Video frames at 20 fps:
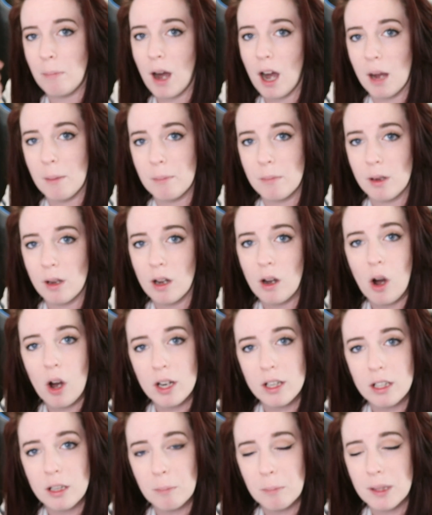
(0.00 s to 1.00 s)
bomb
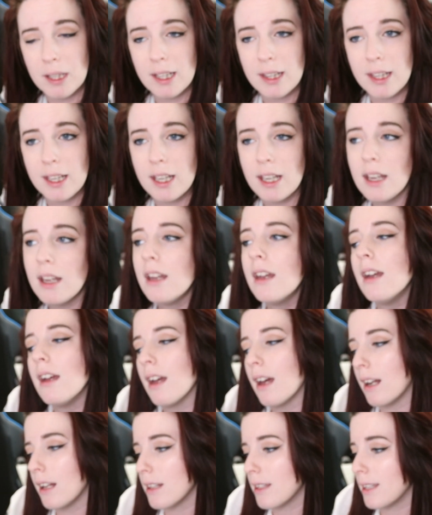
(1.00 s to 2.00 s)
on completely,
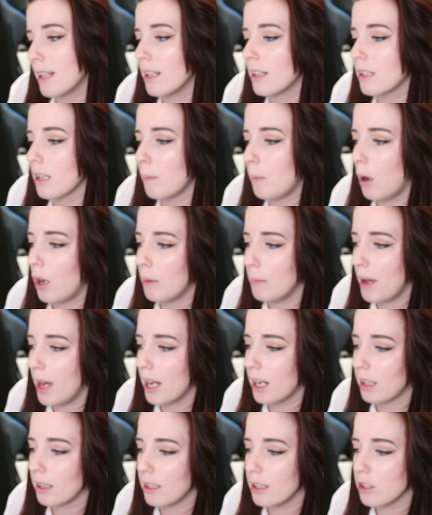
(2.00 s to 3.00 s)
and it syncs up
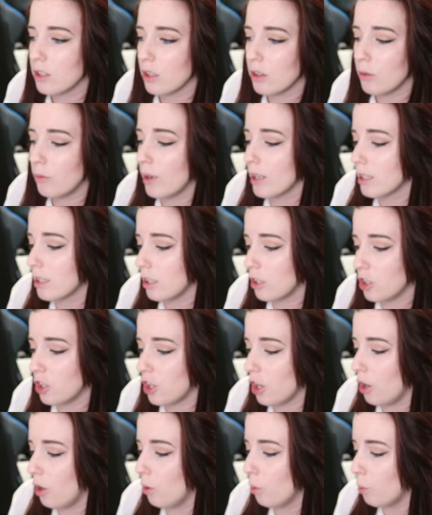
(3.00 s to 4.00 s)
automatically. So the rest of the
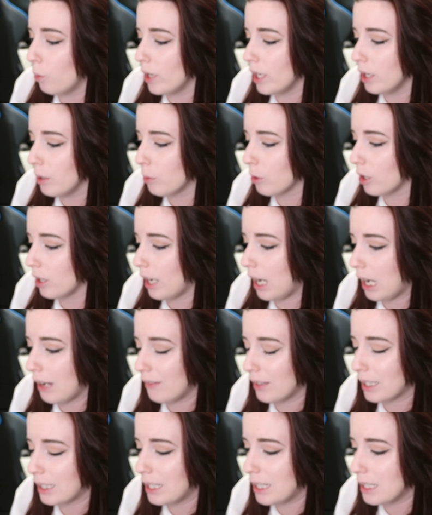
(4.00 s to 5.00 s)
show, we were
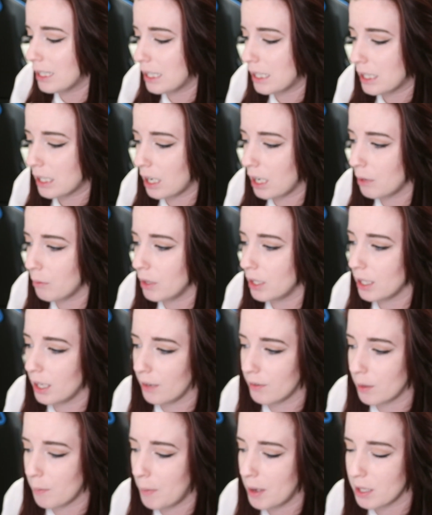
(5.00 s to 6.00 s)
having an easy time. We didn't
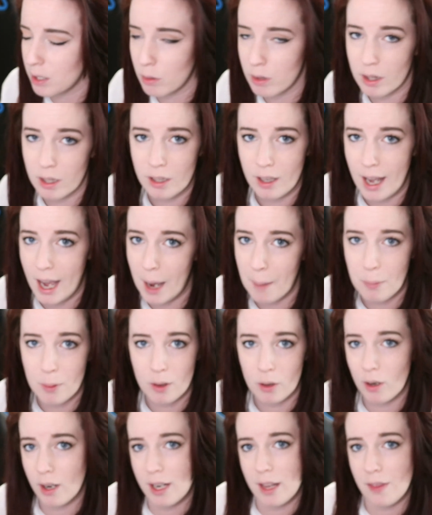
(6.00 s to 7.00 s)
have to mess with the app
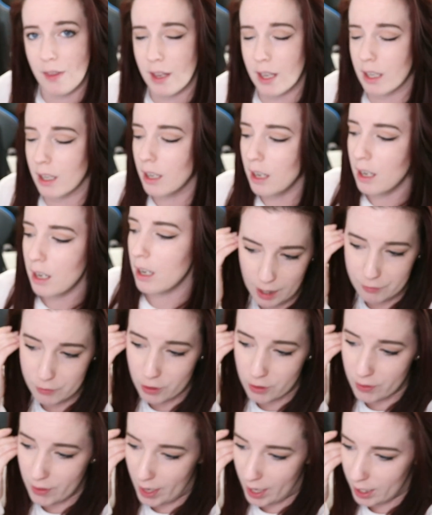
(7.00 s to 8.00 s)
or anything.
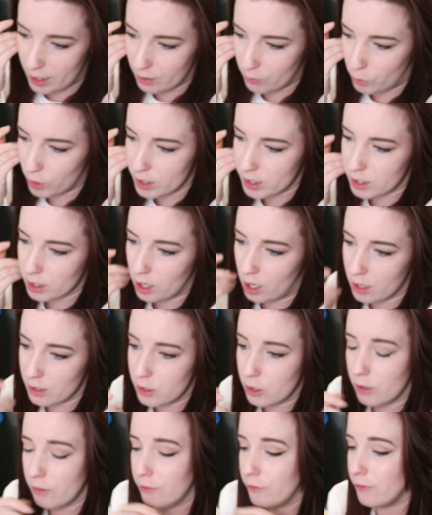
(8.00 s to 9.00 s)
After that, once the
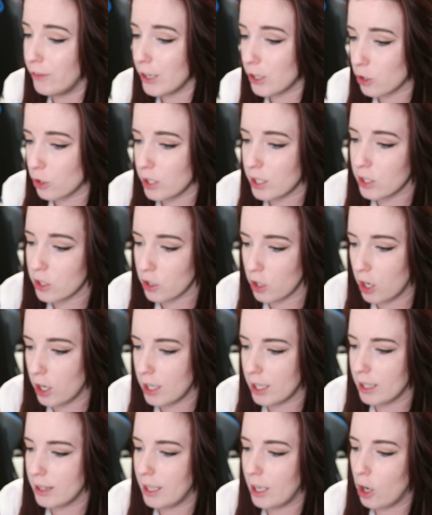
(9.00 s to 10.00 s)
concert officially
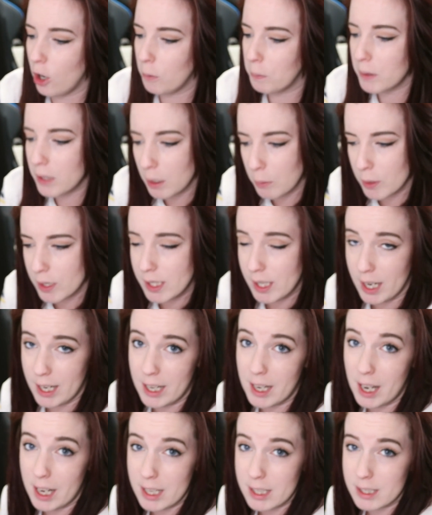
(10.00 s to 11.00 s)
started, they opened up with
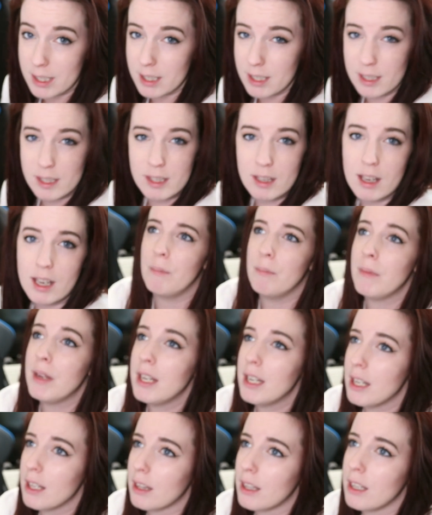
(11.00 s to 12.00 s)
Dionysus.
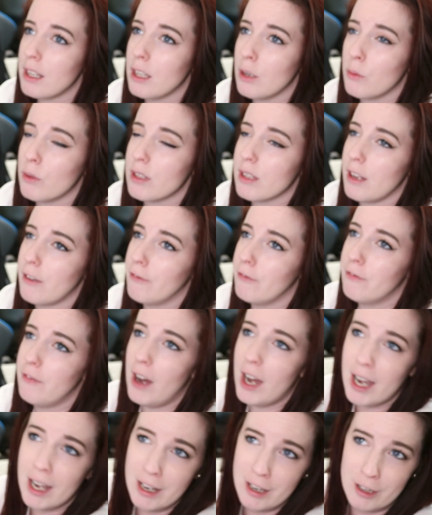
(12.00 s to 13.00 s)
Immediately there was like
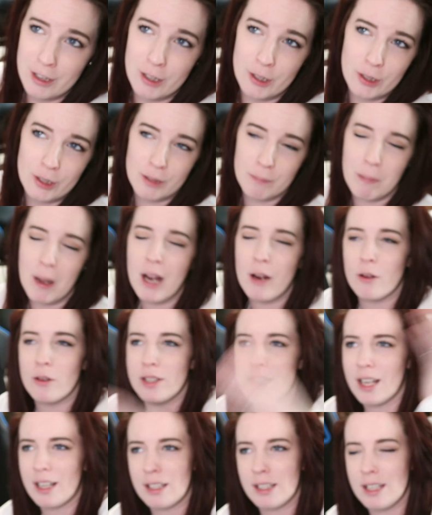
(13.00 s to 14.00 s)
fire and
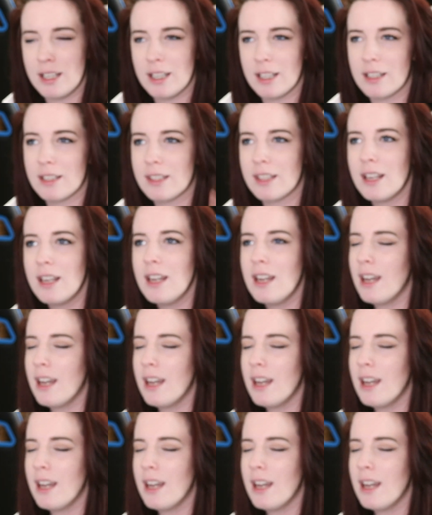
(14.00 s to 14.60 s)
pyrotechnics,